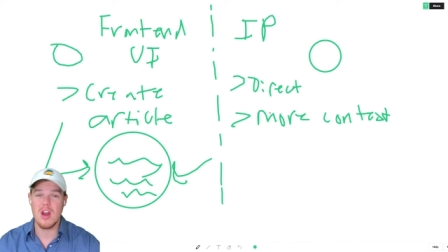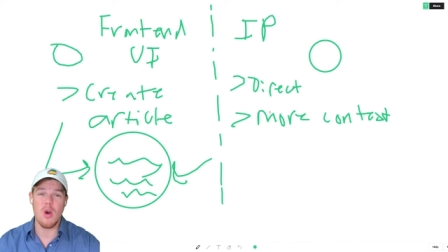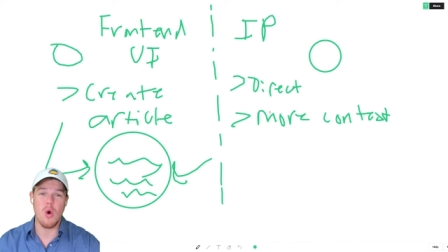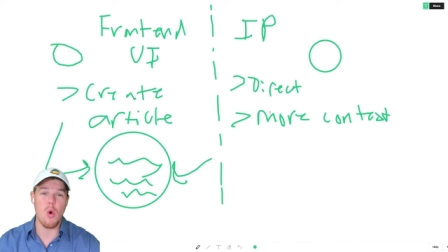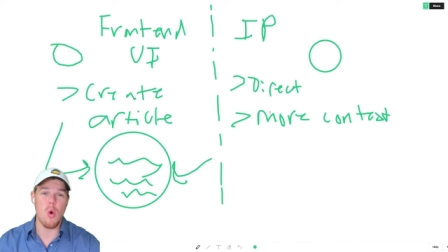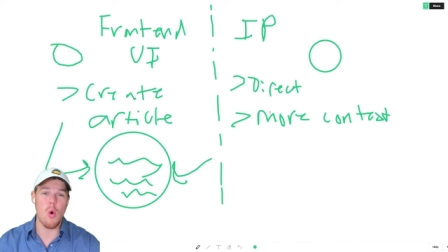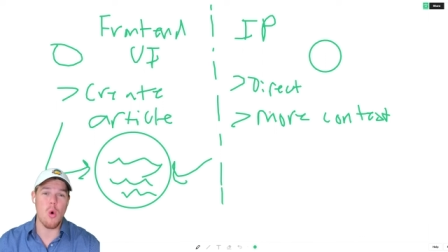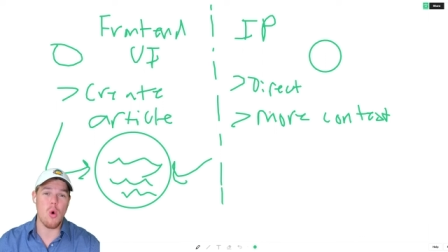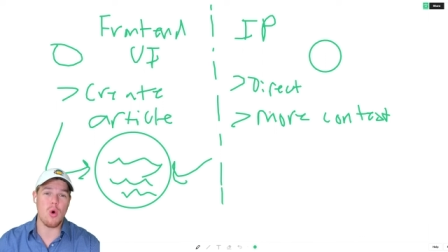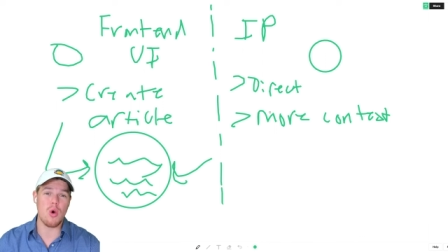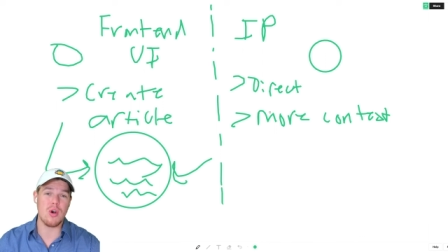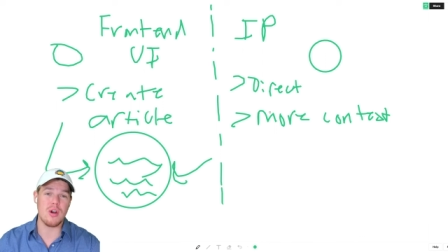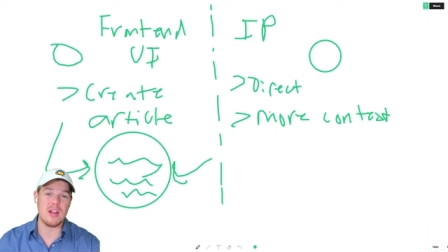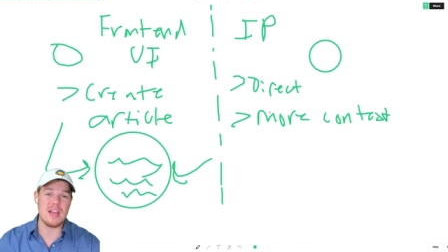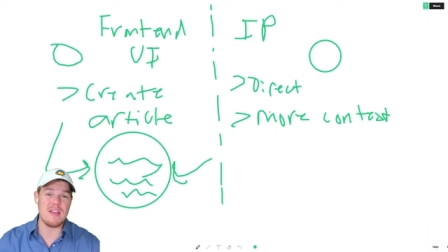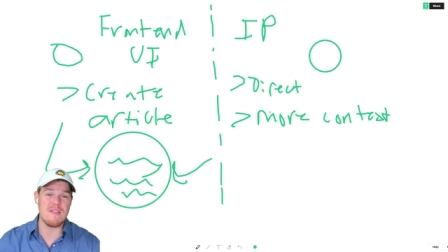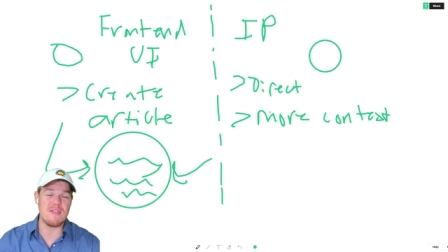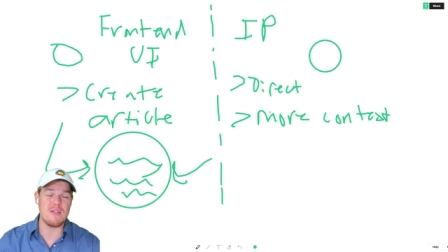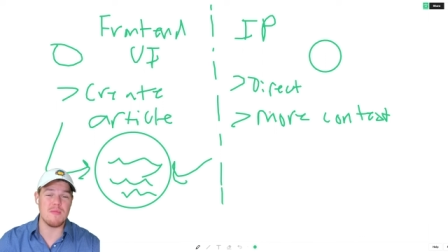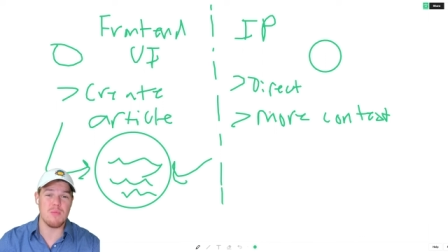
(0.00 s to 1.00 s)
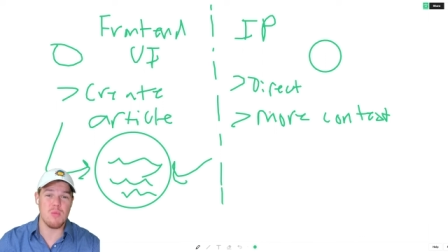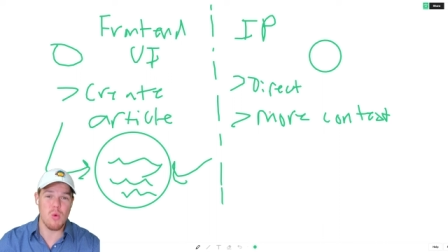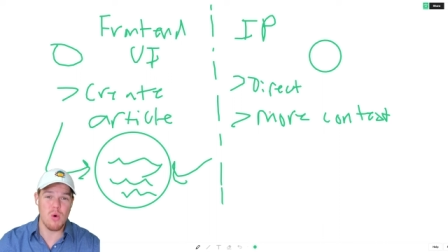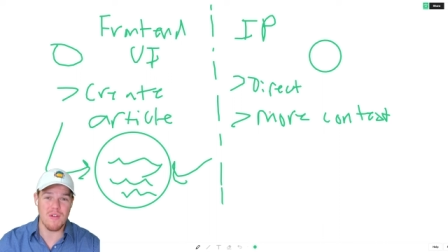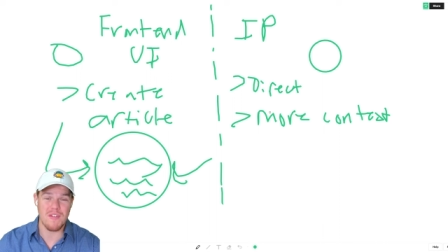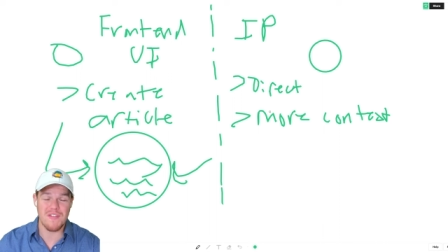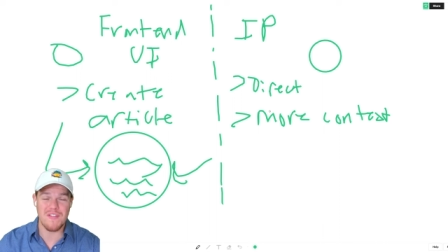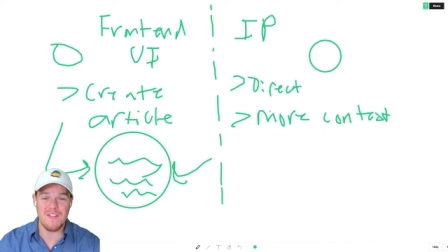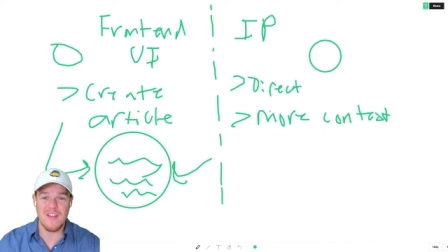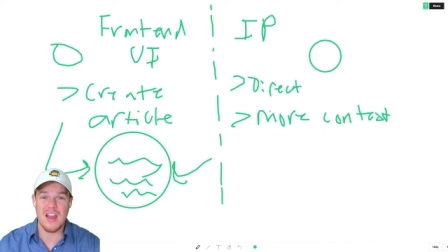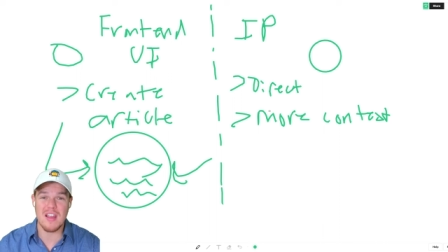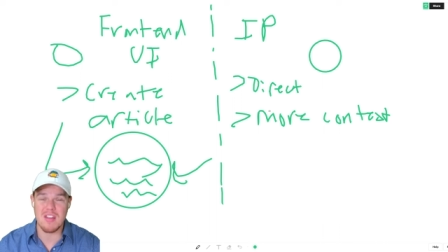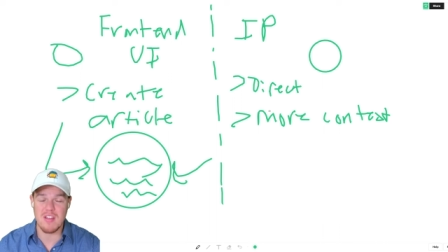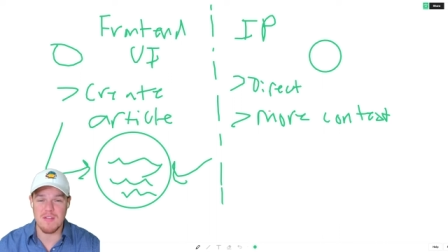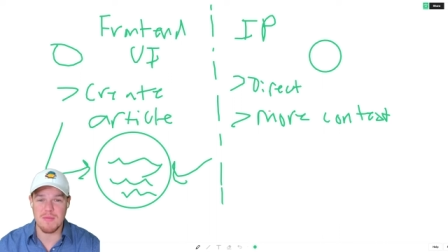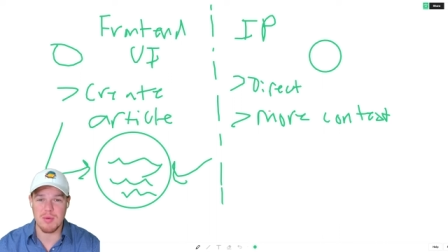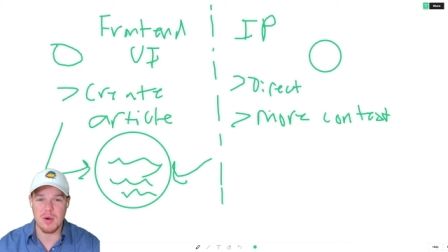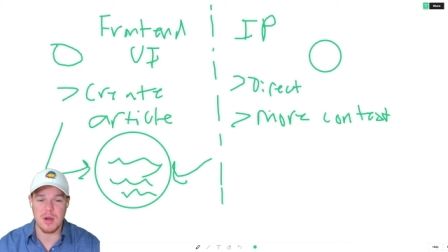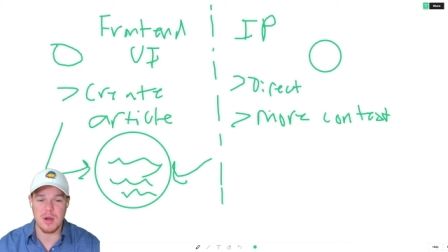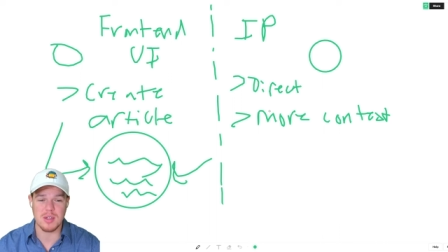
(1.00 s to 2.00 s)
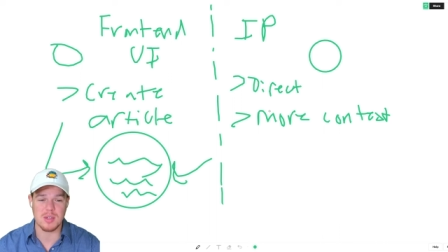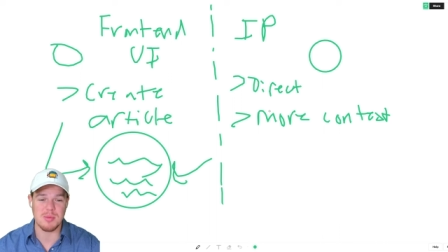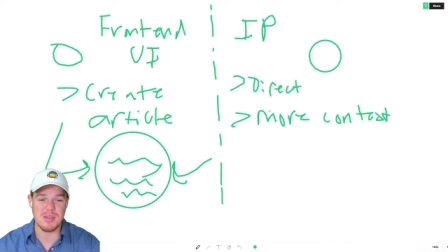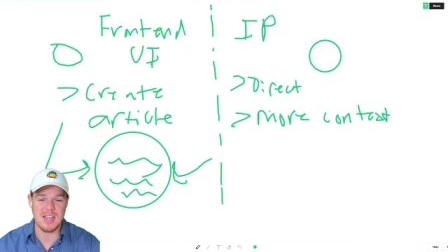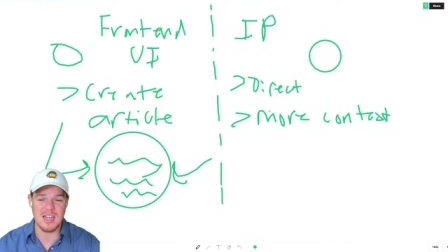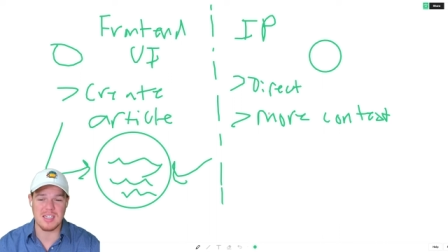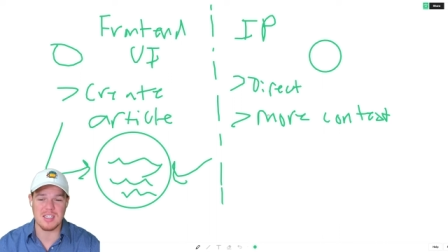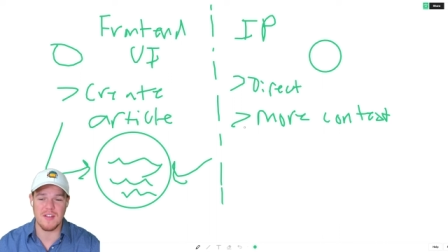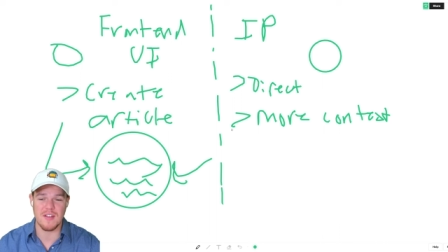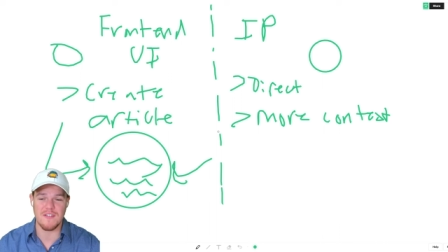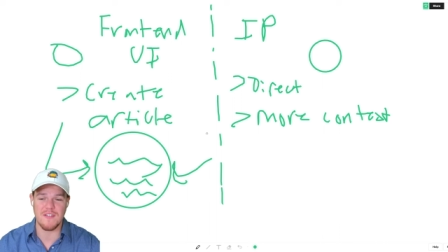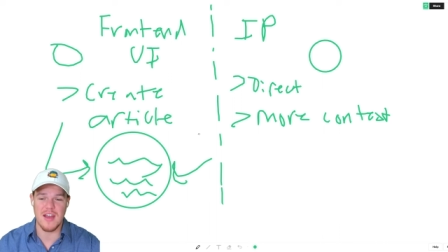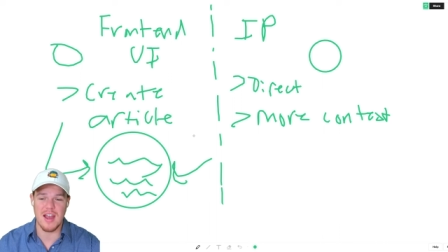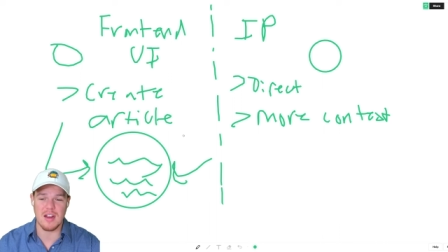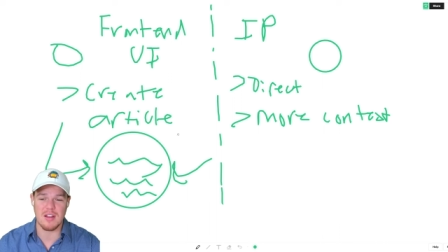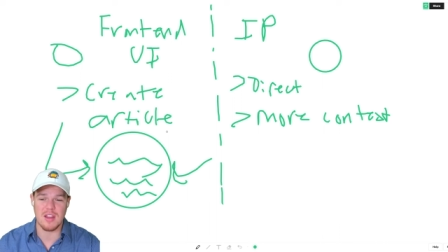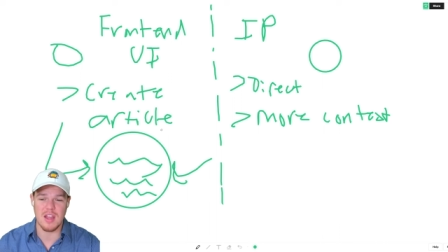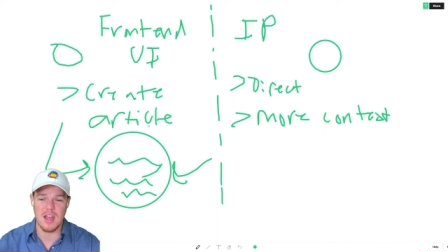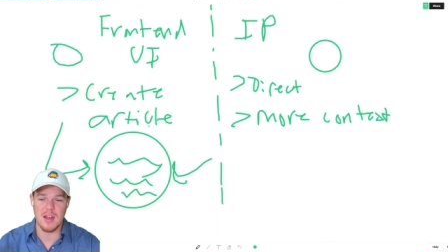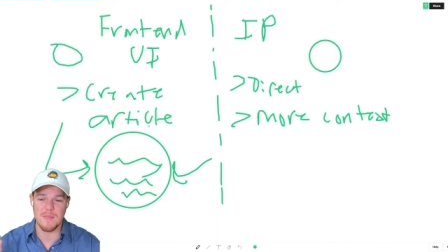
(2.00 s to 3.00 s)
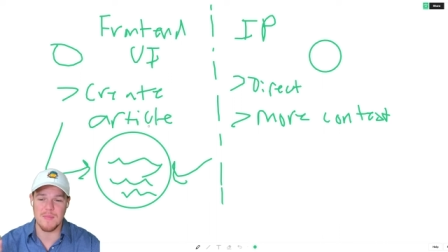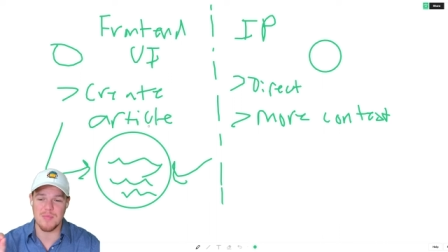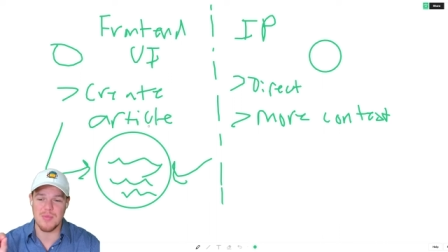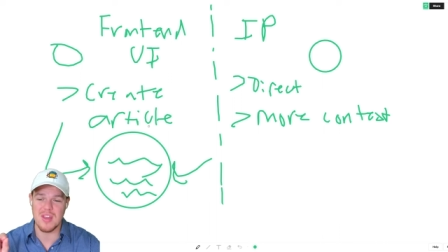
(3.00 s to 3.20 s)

or even more effective prompts because of the fact that